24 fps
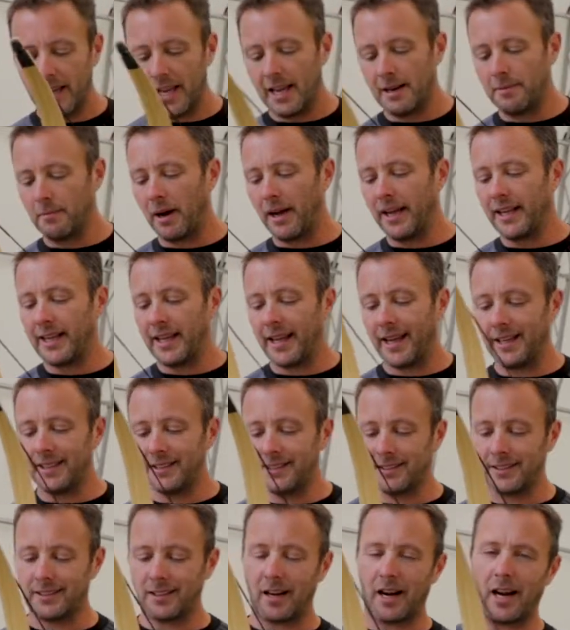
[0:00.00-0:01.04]
In my
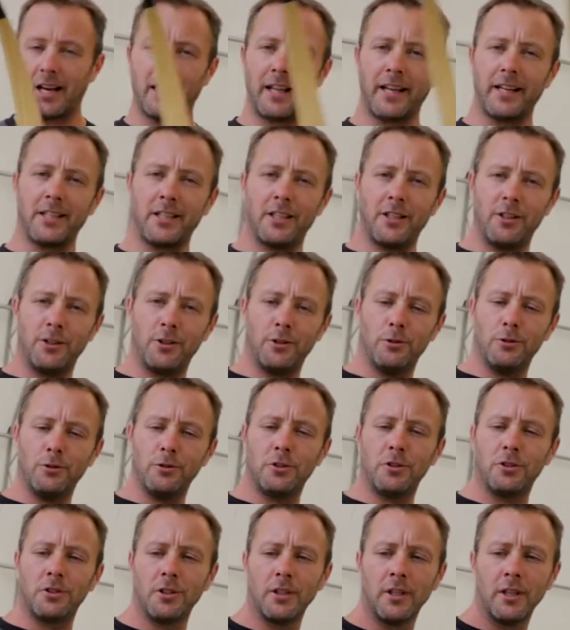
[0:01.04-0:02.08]
case, I like to
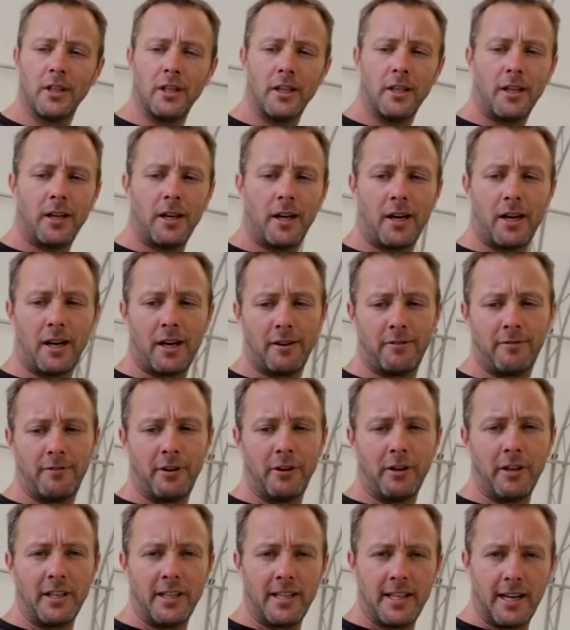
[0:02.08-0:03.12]
use
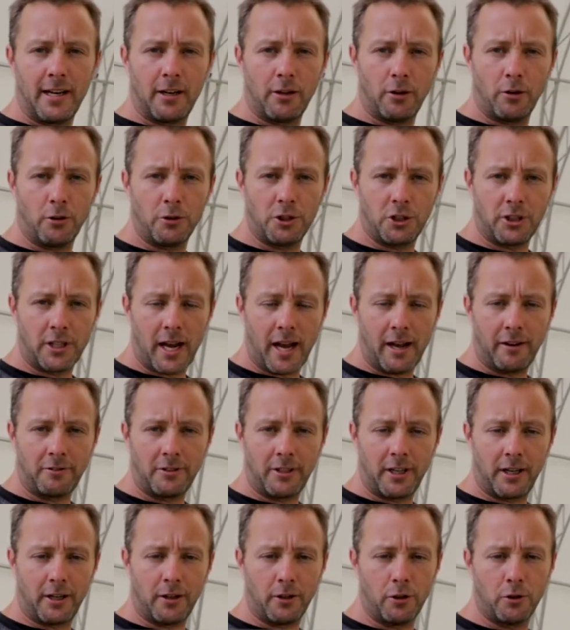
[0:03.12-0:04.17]
very narrow shaft
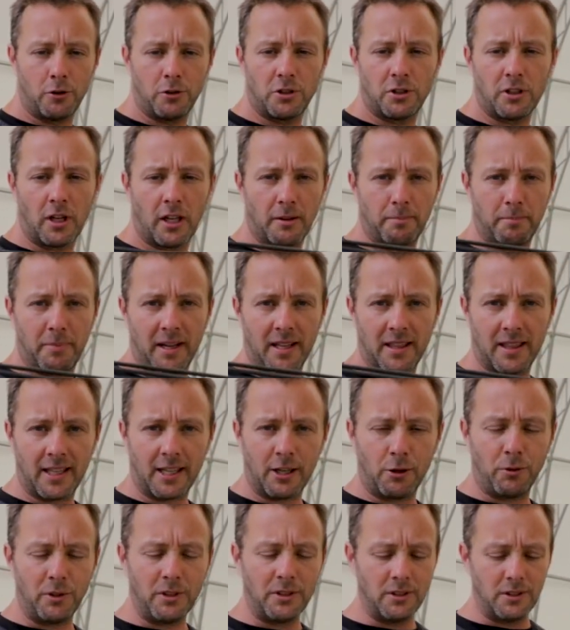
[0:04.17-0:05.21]
arrows, not big
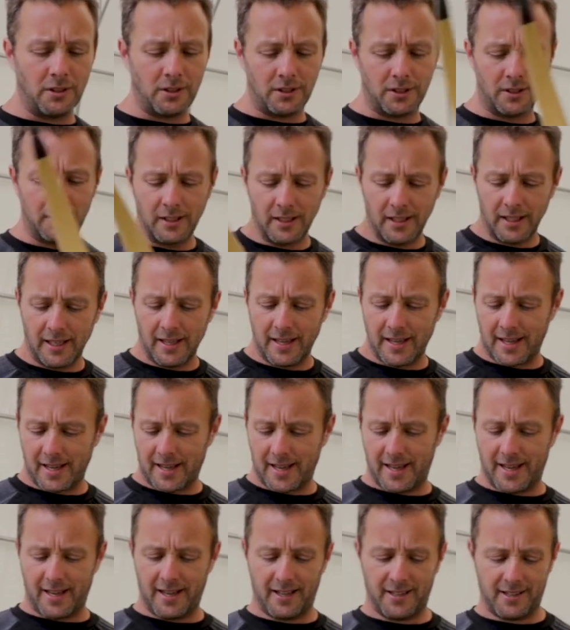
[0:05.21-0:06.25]
thick ones.
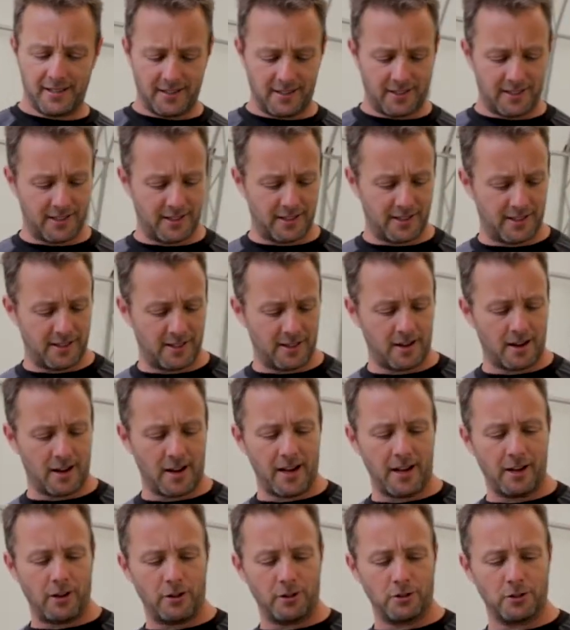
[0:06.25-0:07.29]
And
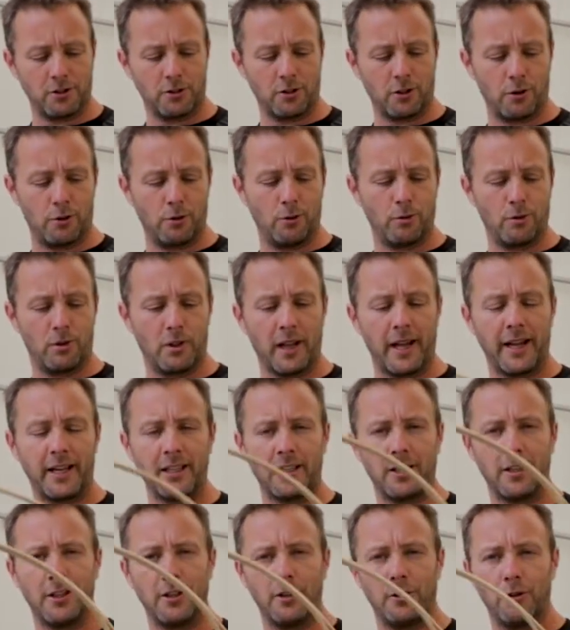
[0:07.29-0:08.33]
I also like
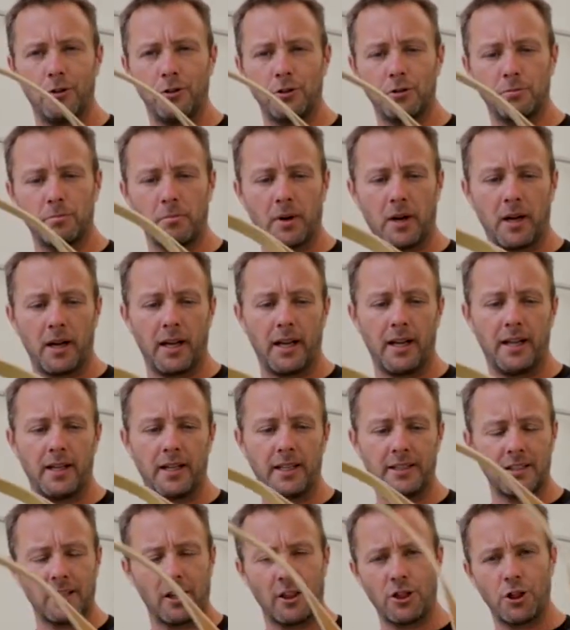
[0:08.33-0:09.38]
to use
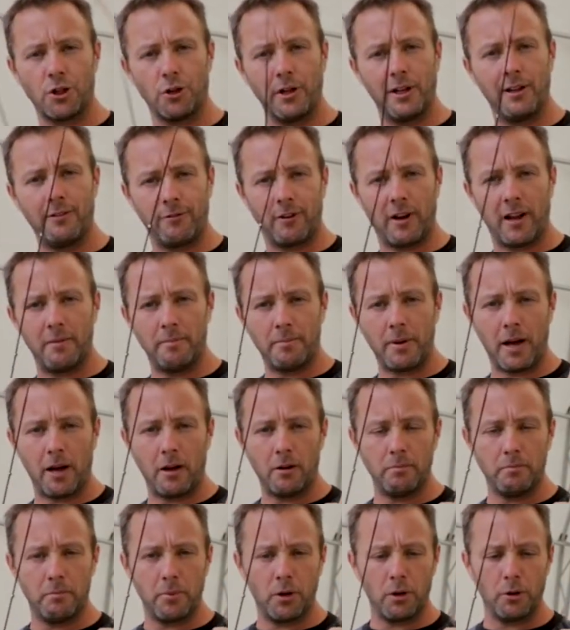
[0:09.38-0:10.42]
it's a
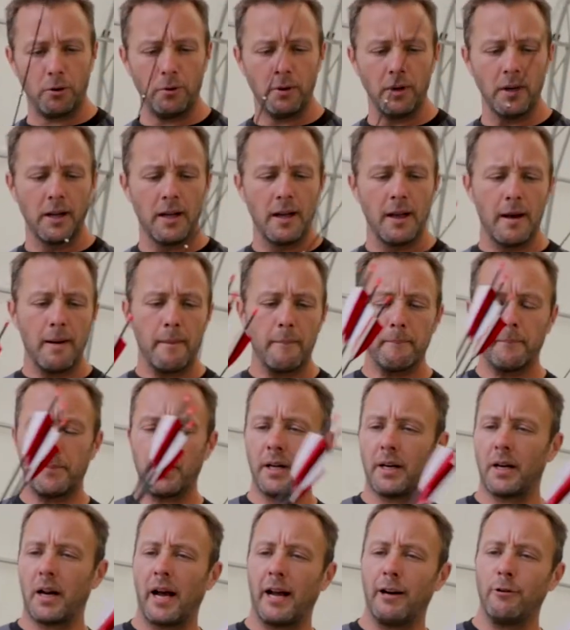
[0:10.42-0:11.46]
35-pound bow,
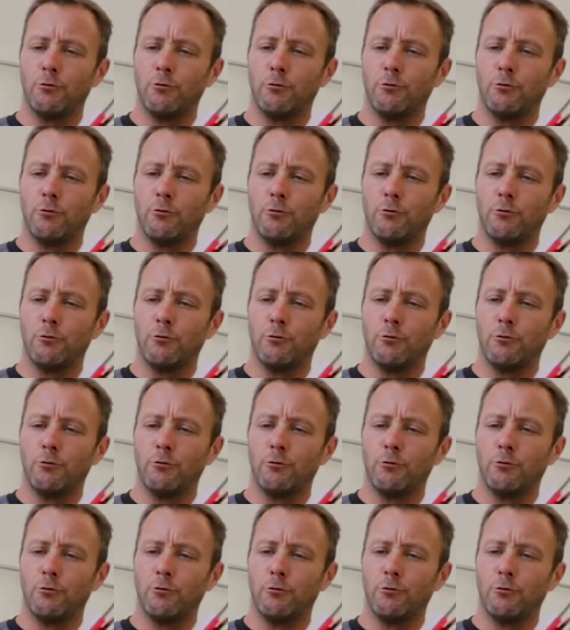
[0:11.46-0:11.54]
but I